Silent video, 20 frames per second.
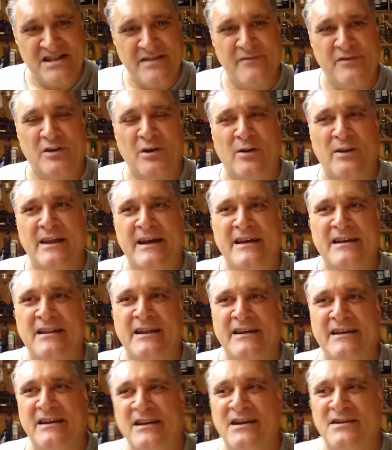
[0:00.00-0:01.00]
If you don't like
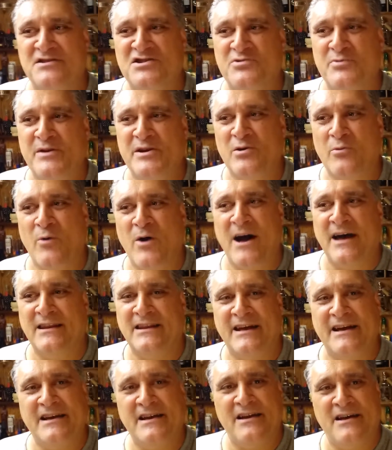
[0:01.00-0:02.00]
like a sweeter wine
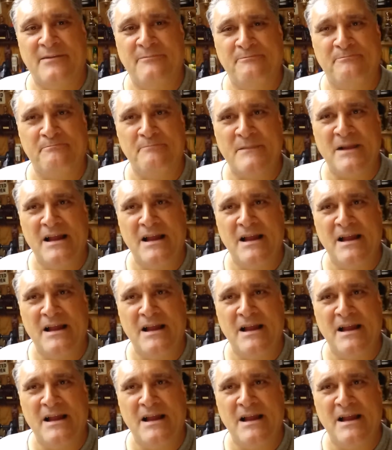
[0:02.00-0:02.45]
like um,